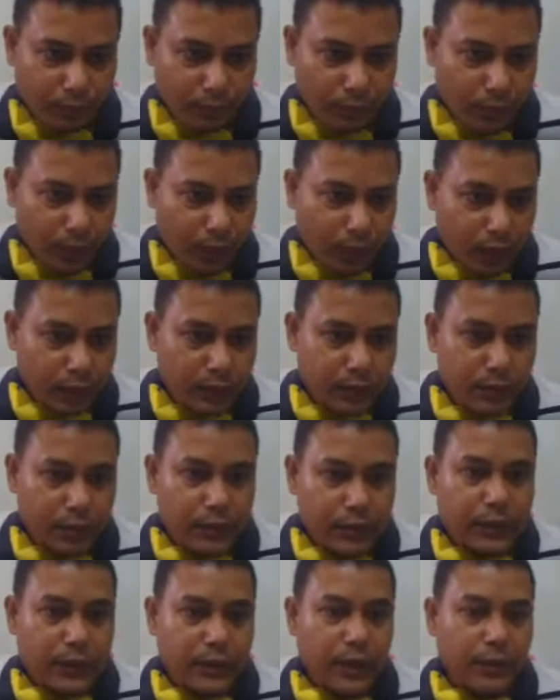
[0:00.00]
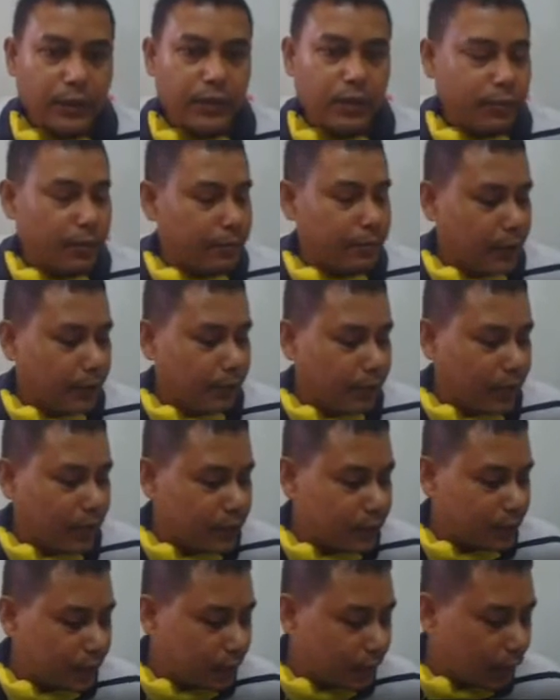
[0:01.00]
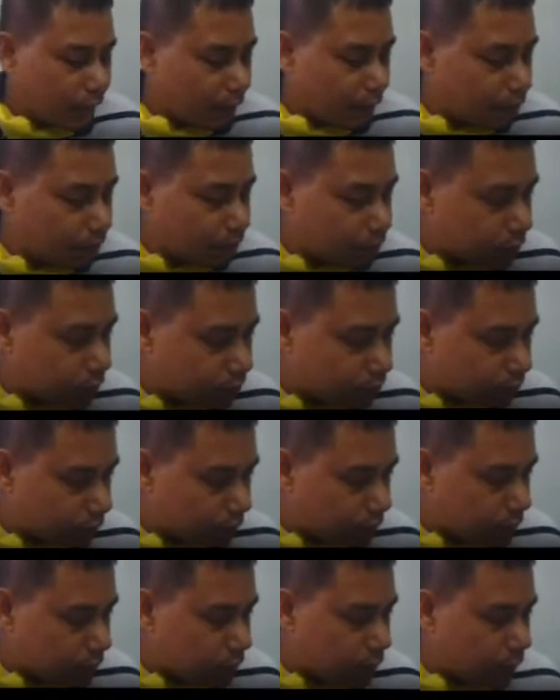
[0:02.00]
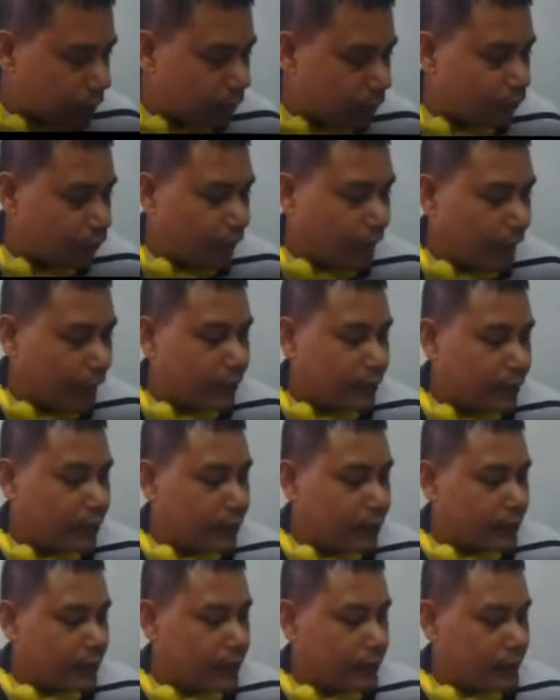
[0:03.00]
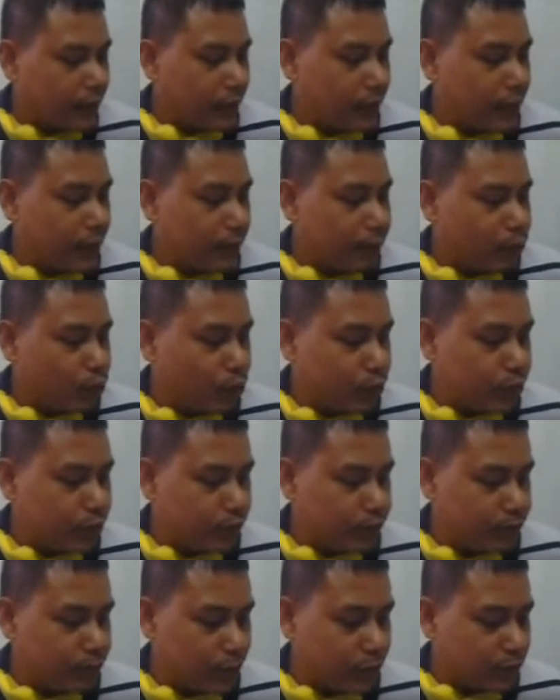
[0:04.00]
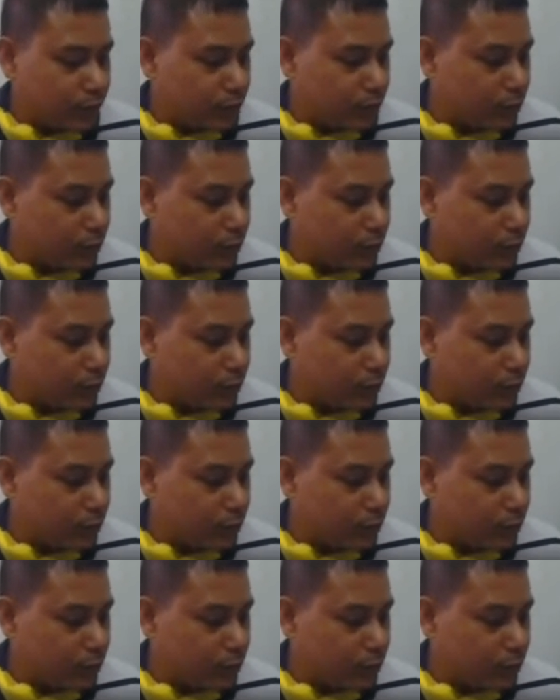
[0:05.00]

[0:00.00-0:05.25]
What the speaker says: So these are some of the basic arrow symbols. In fact, there are more symbols